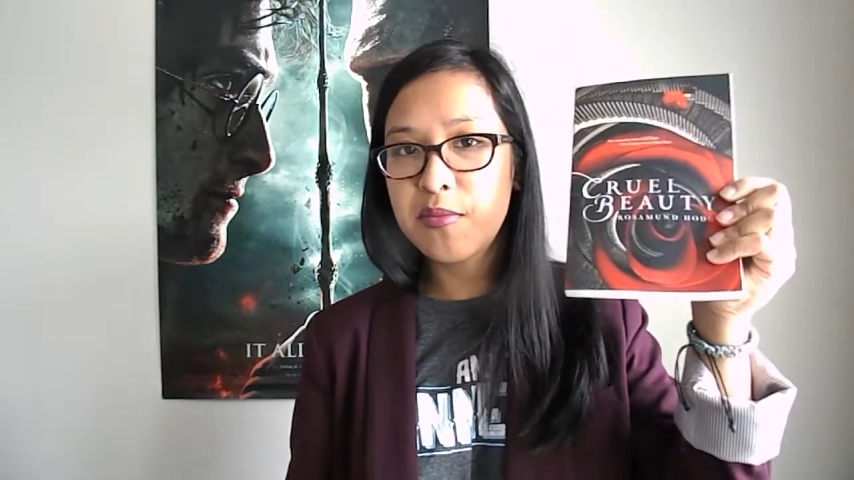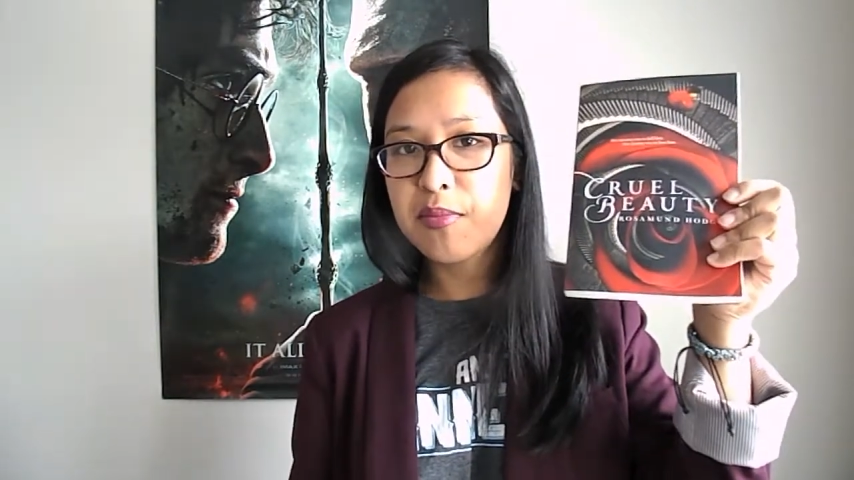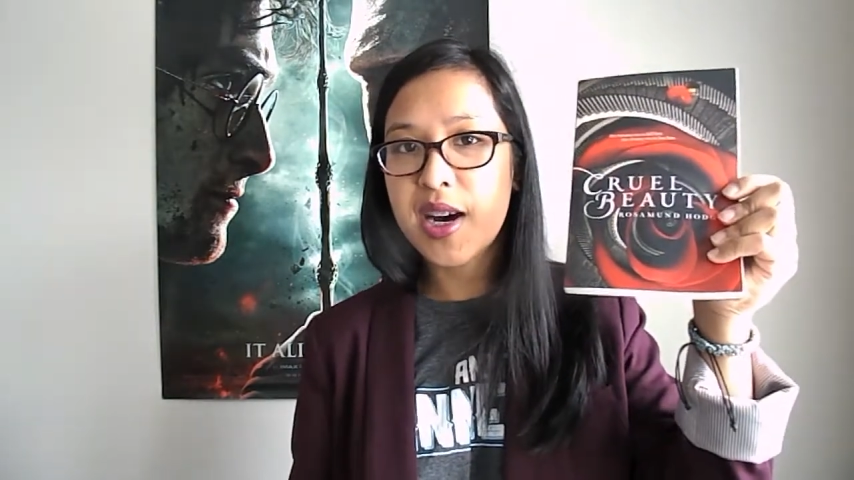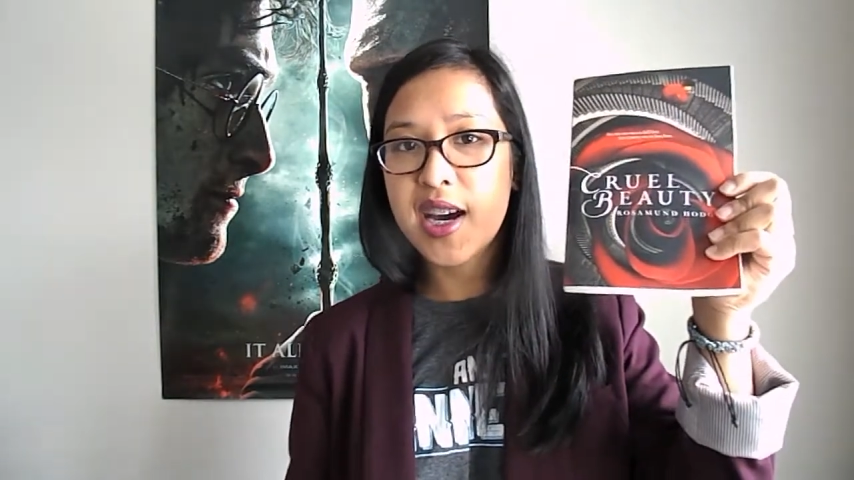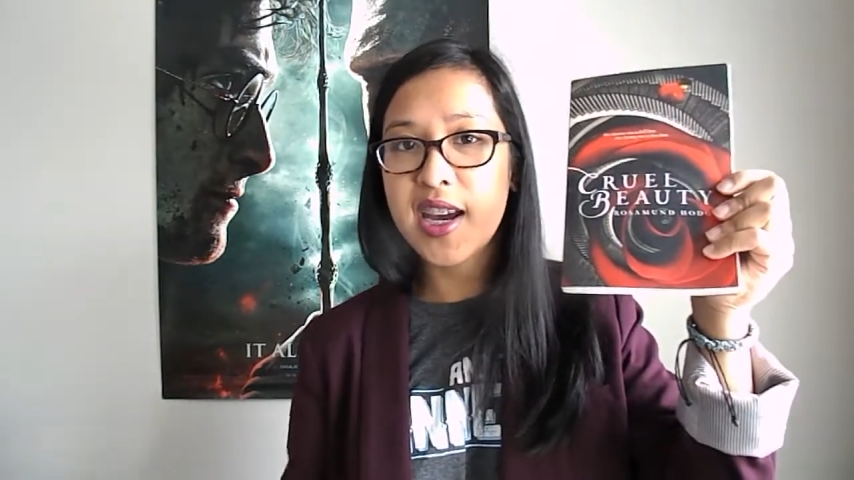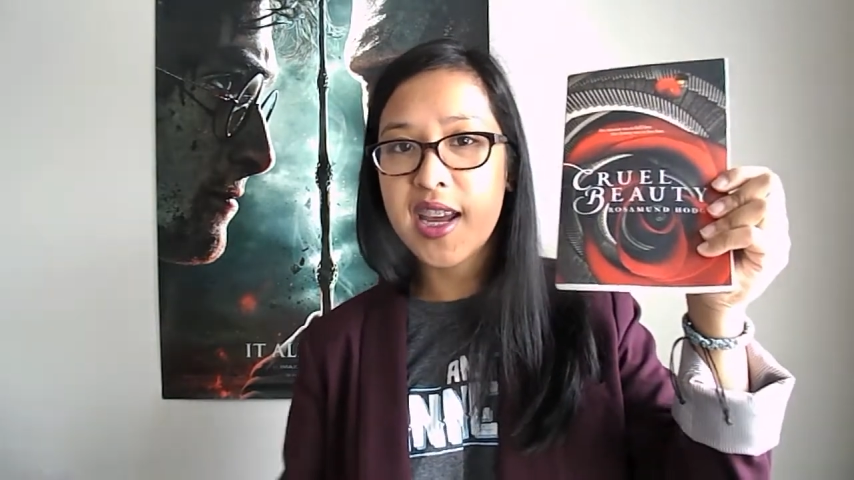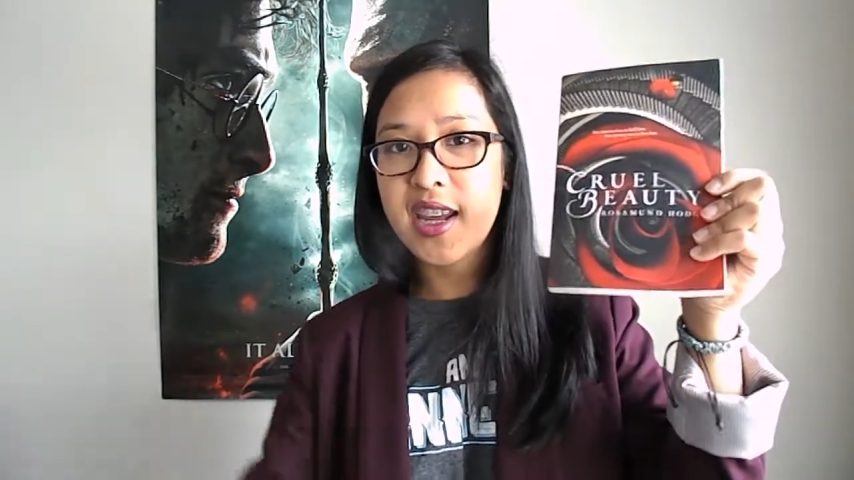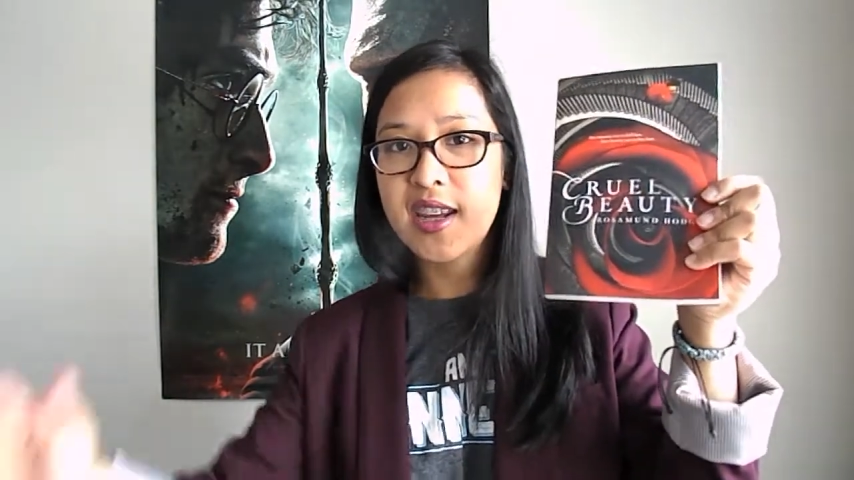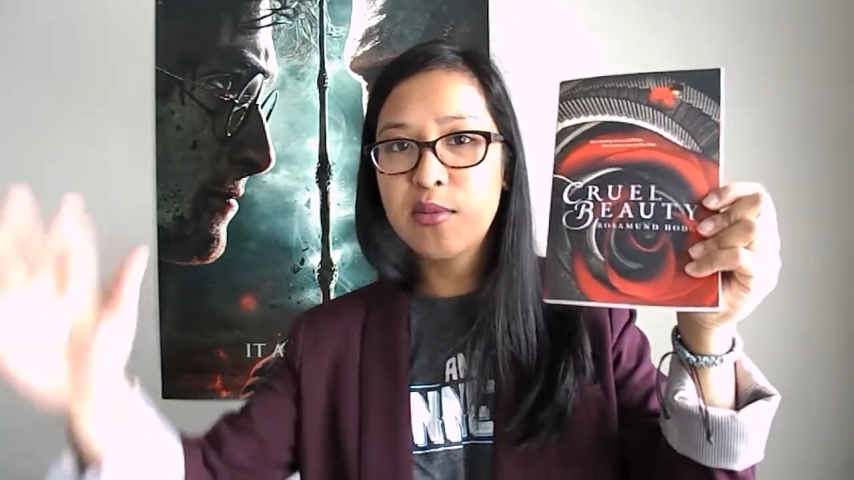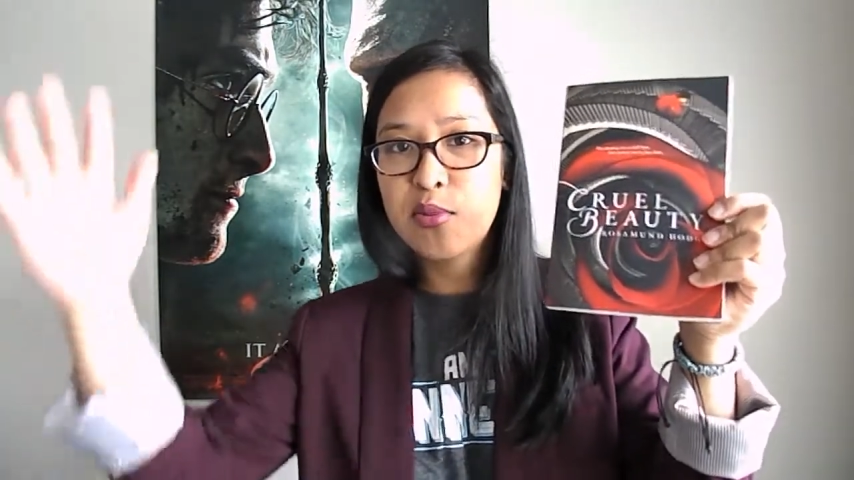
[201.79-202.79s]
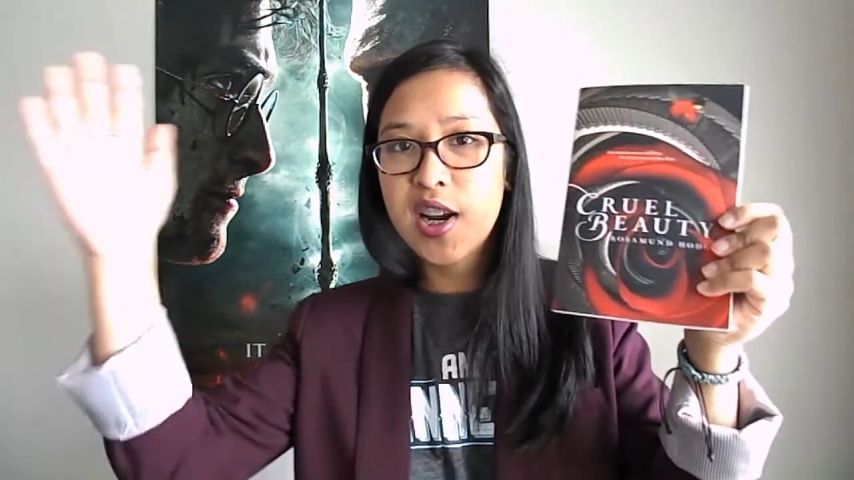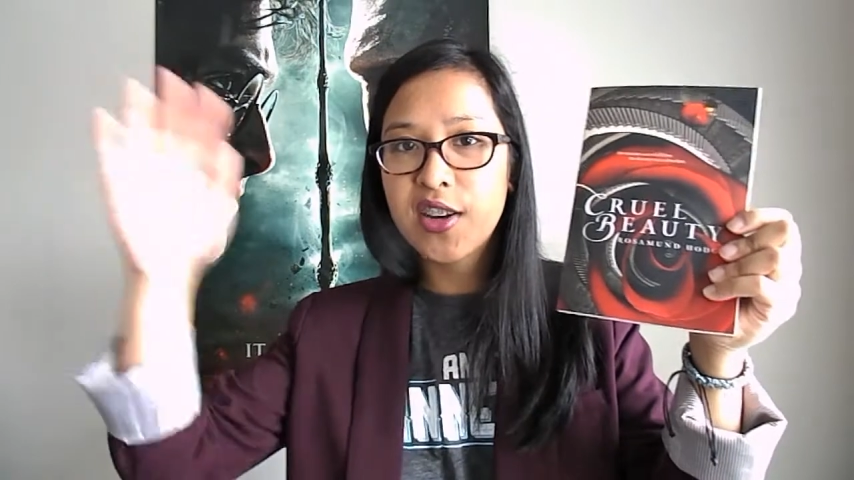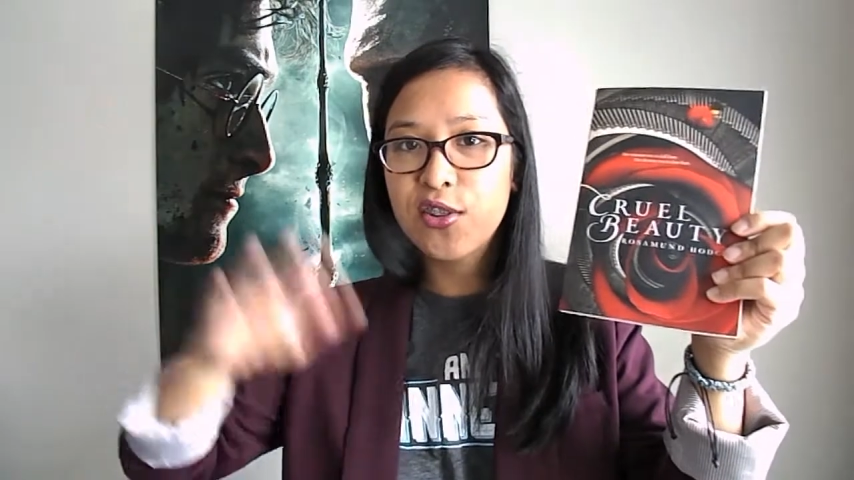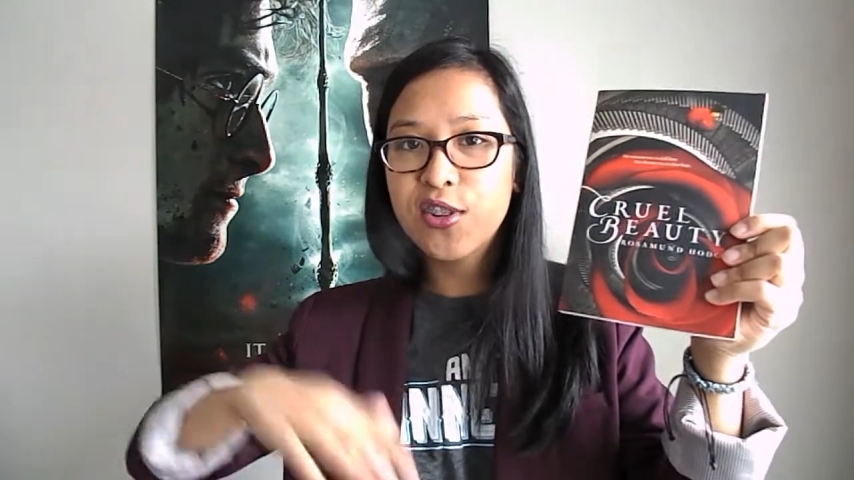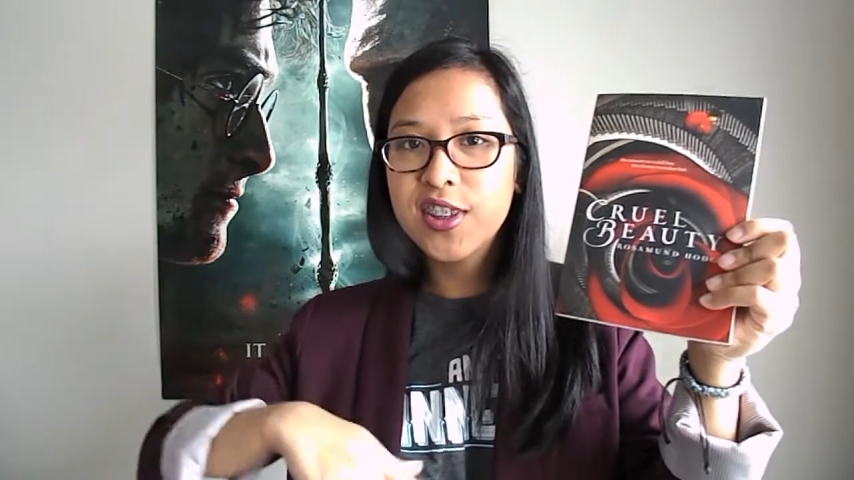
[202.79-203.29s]
my
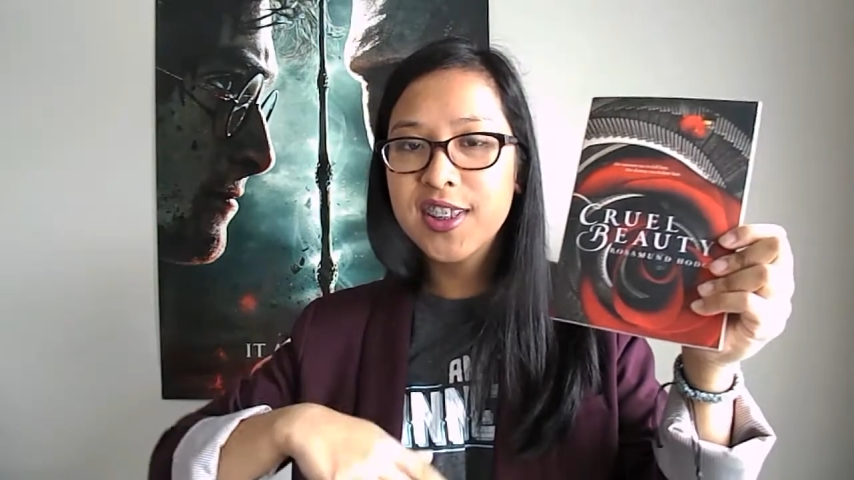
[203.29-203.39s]
priority